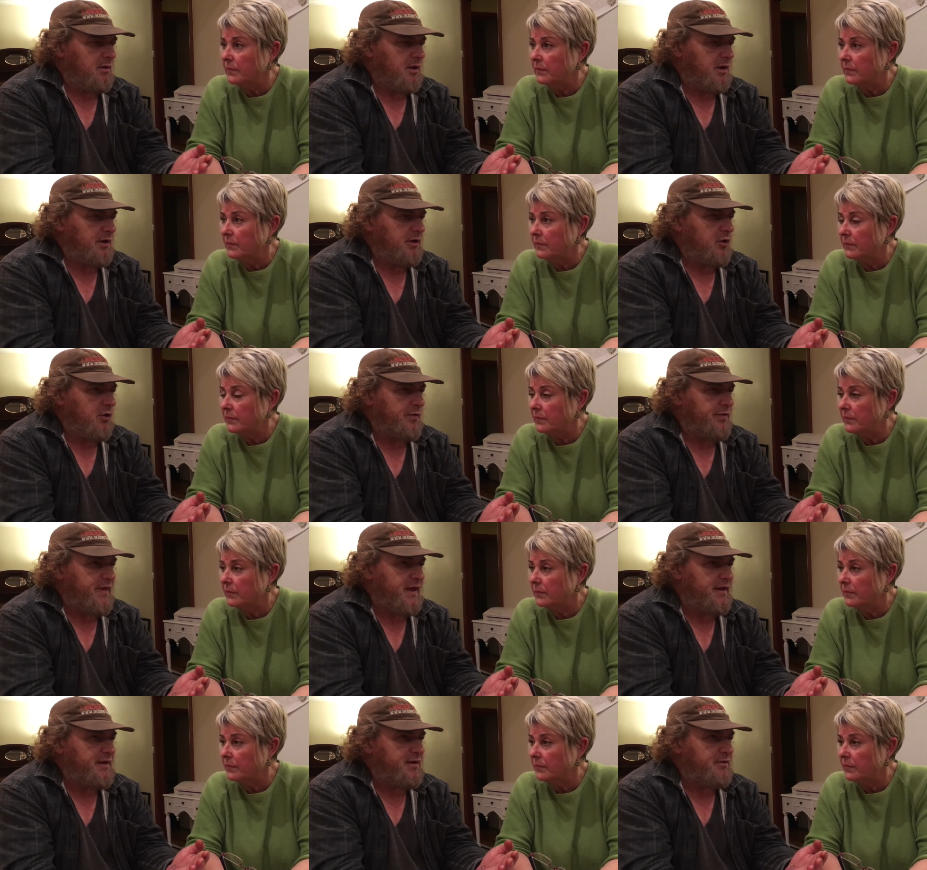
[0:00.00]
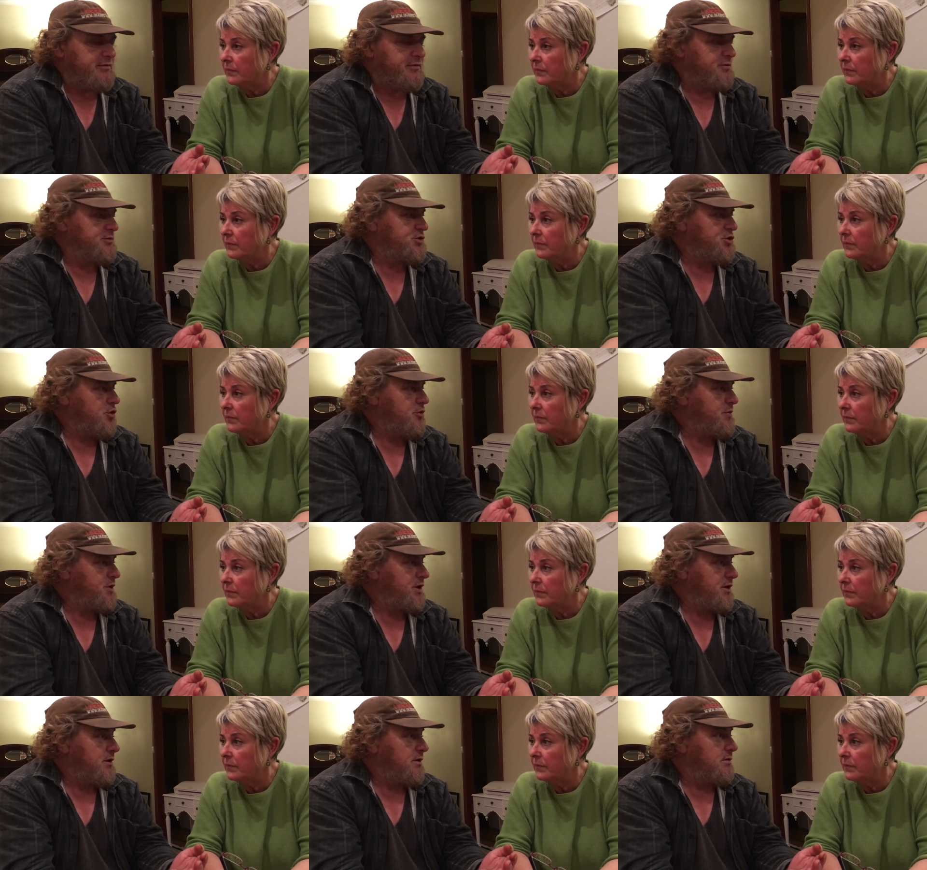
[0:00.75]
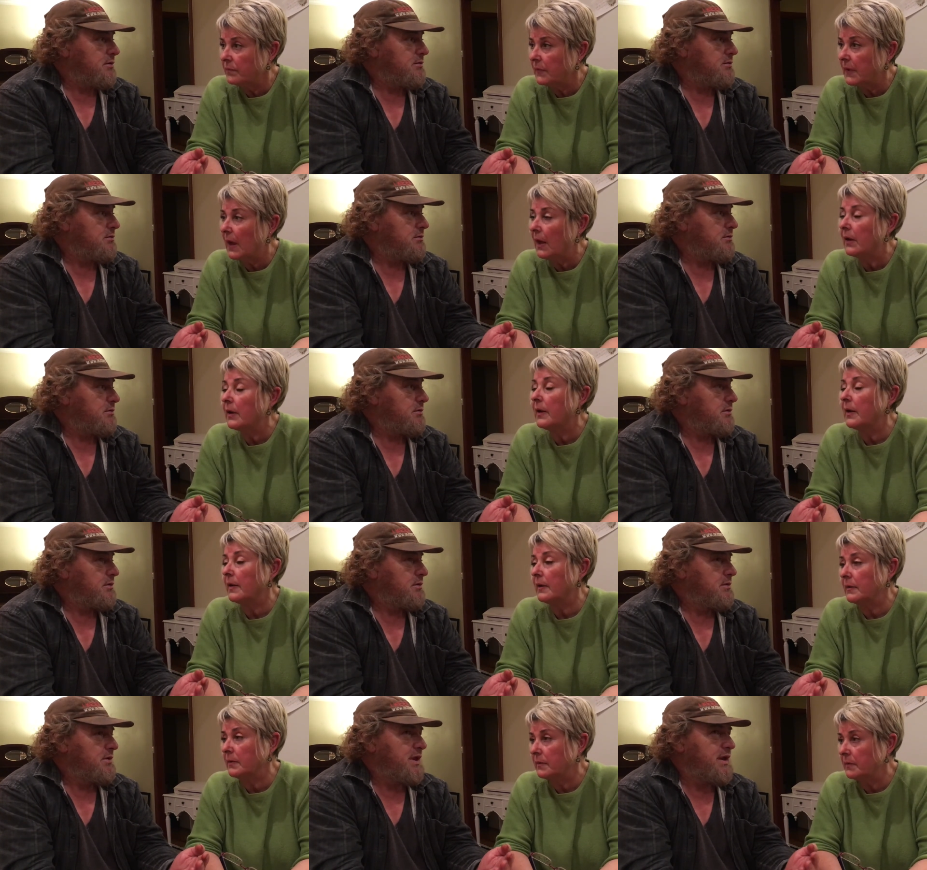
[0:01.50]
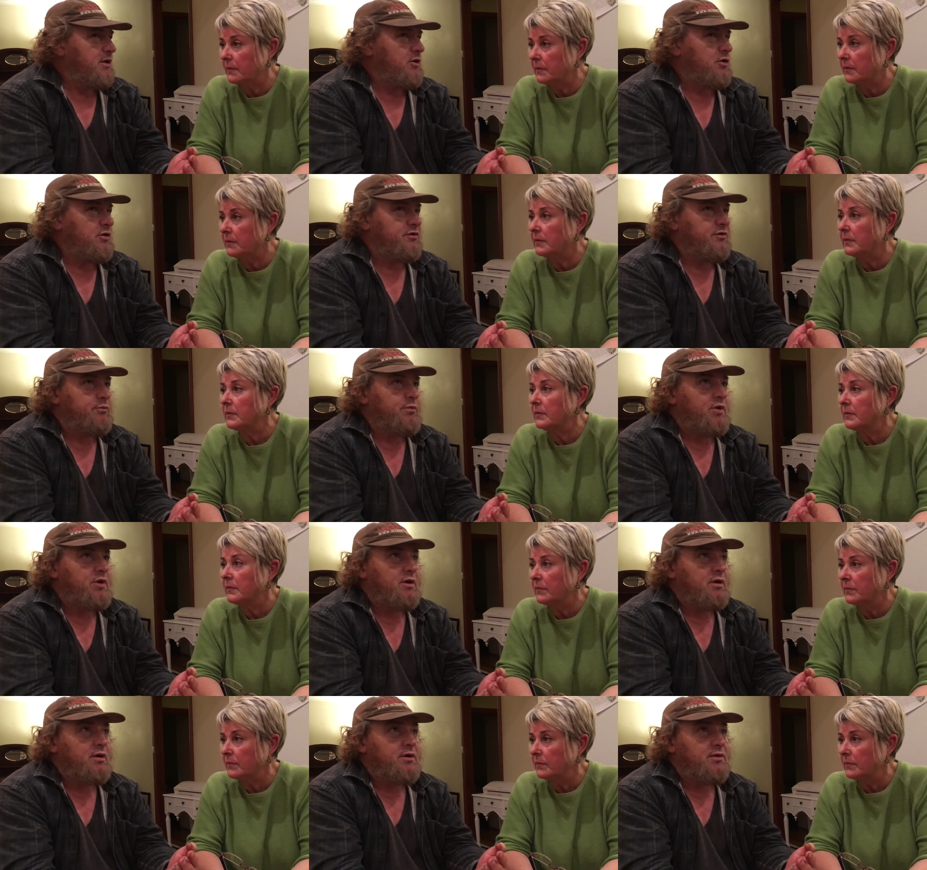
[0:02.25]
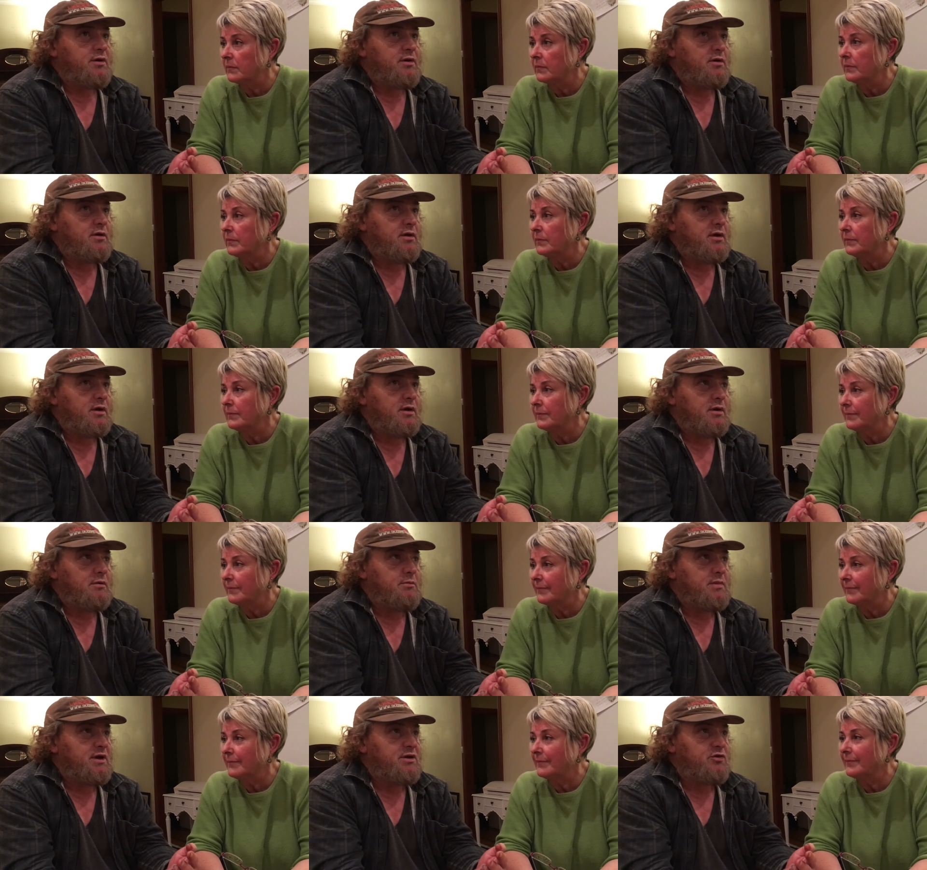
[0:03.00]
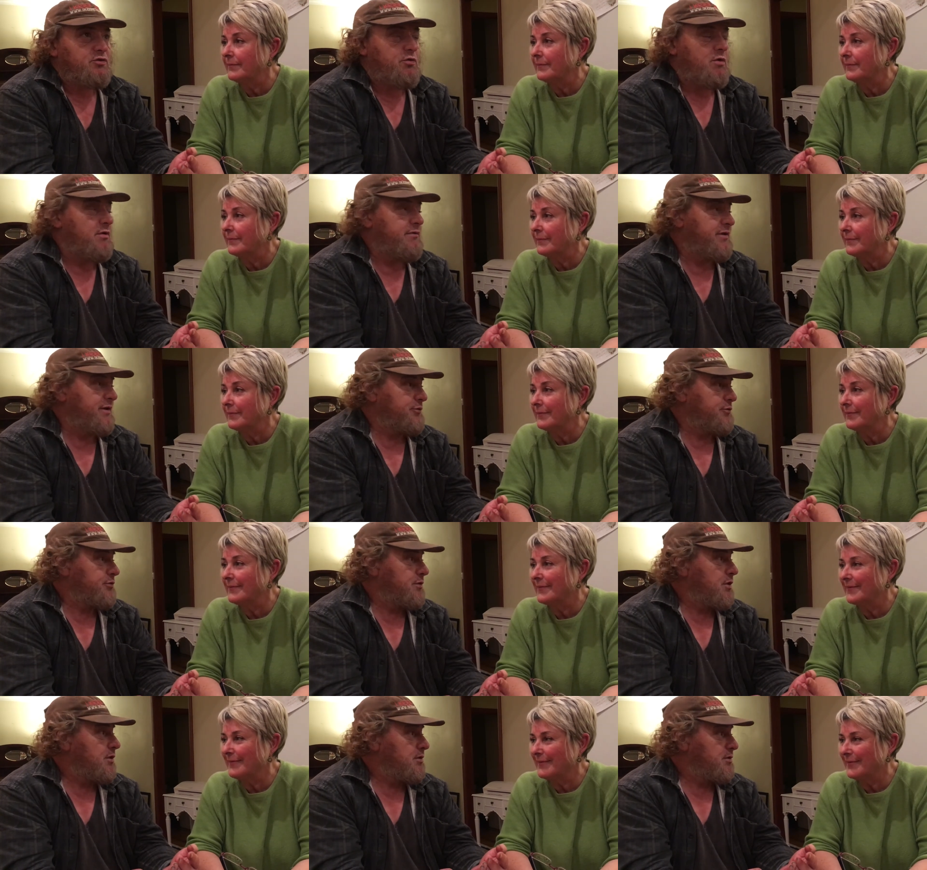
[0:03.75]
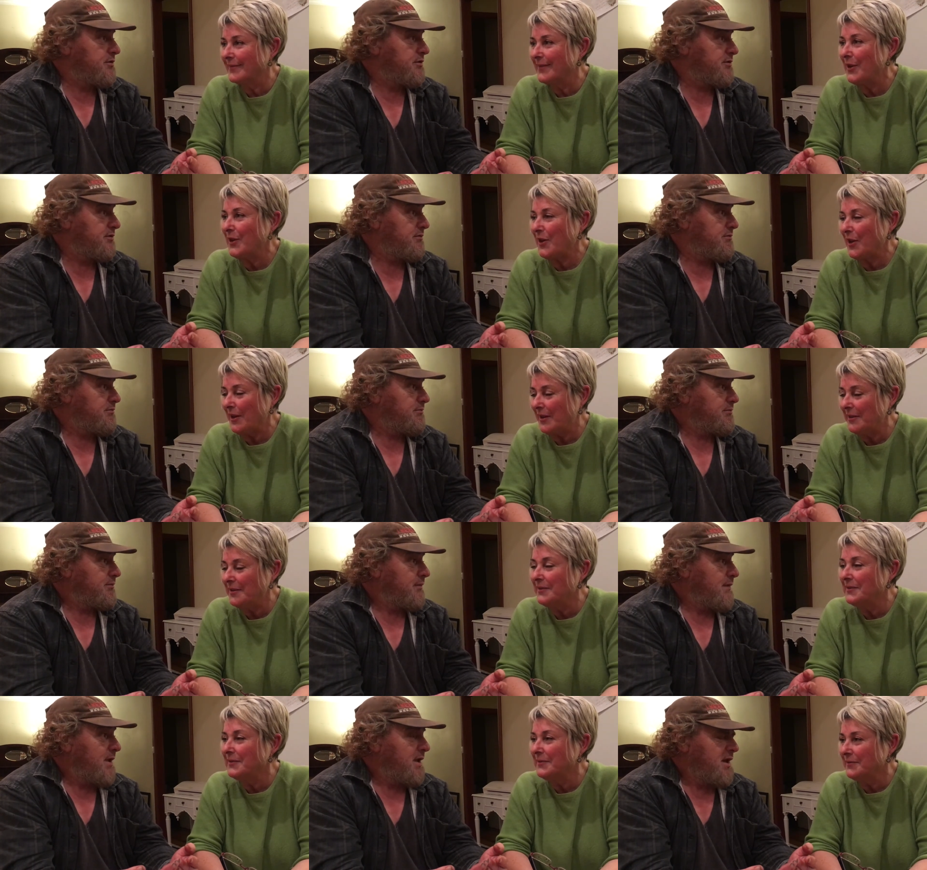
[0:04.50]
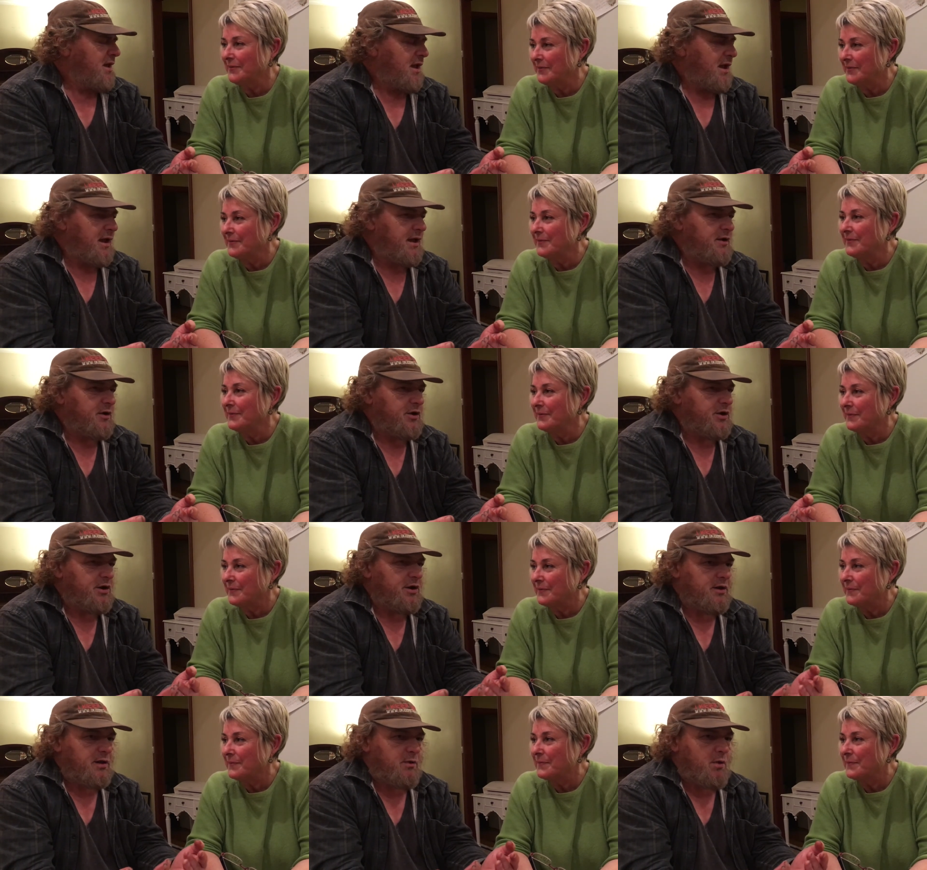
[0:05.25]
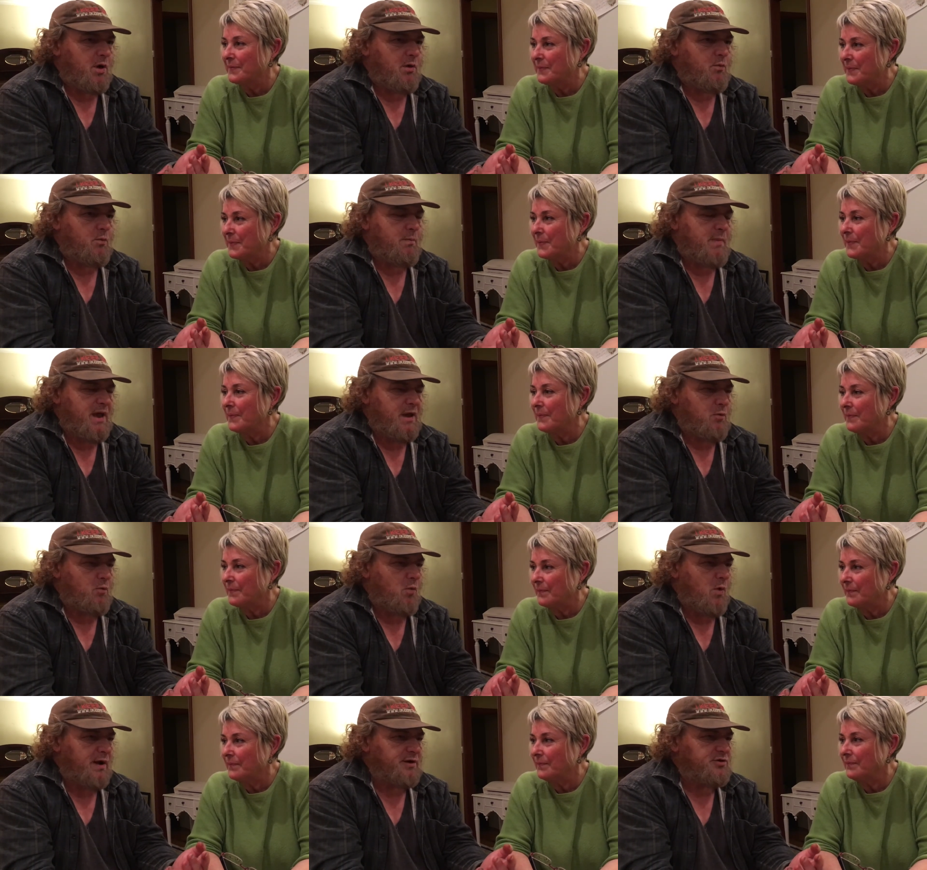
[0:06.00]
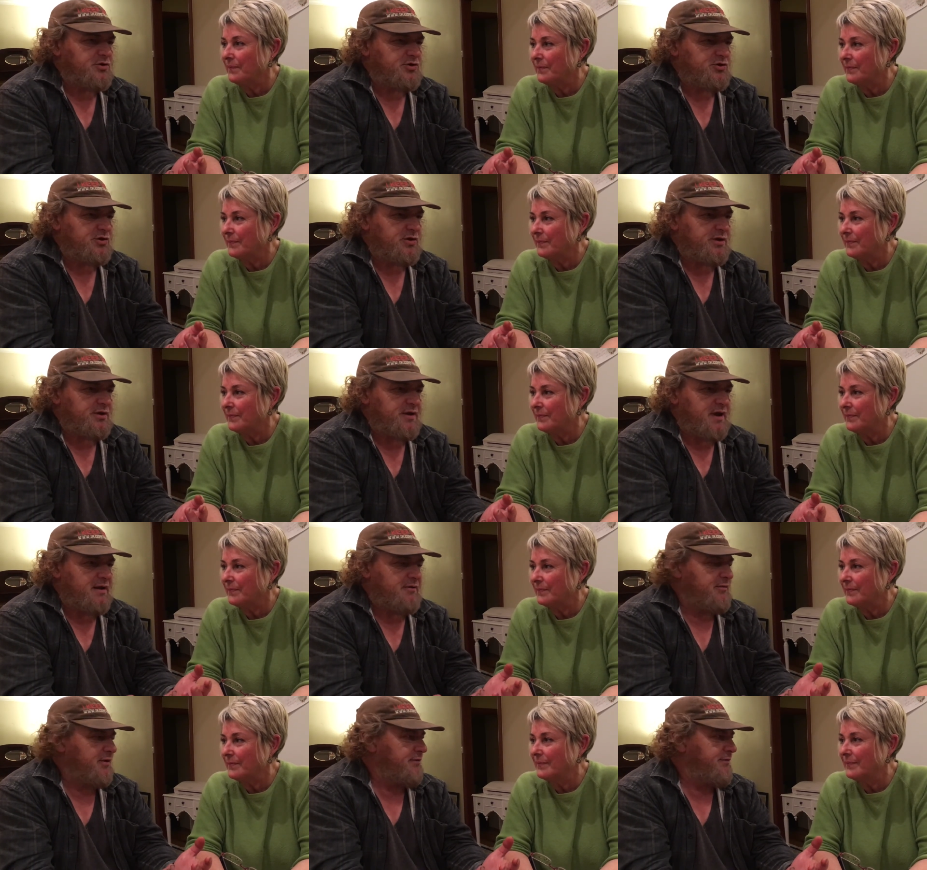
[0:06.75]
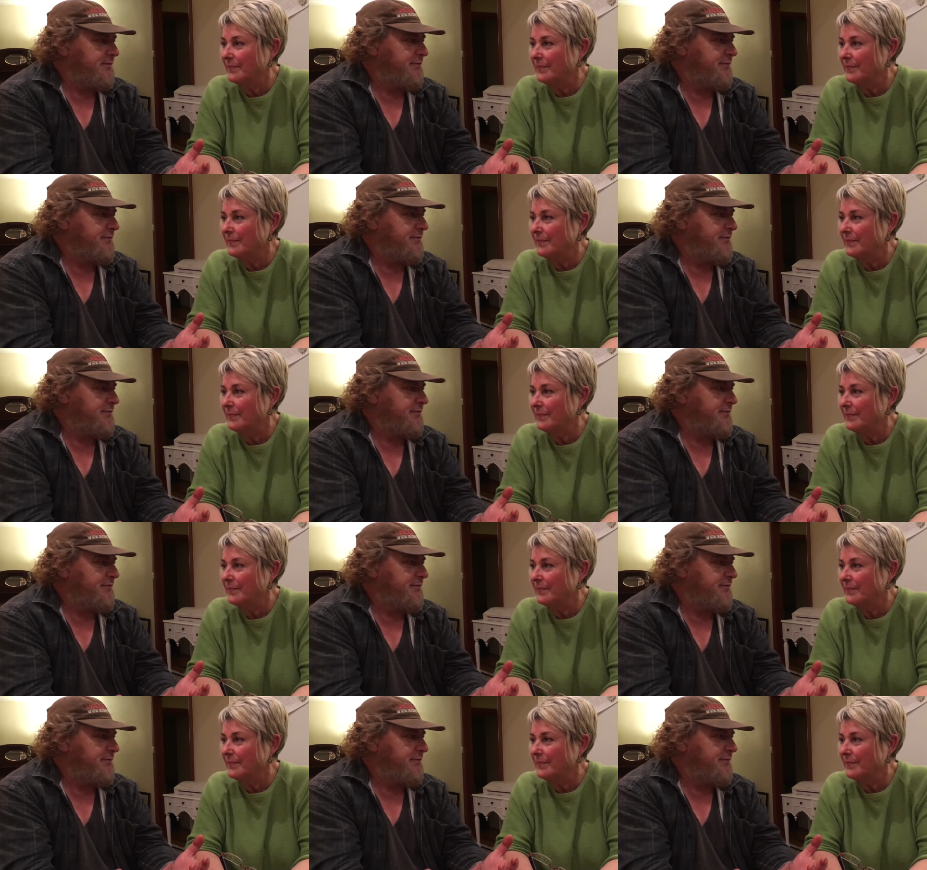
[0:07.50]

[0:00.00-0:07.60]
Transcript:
Speaker 1: I got that in from Germany. Okay. That cost me, I think, uh, about twelve hundred dollars. Okay. And I could only make one sheet every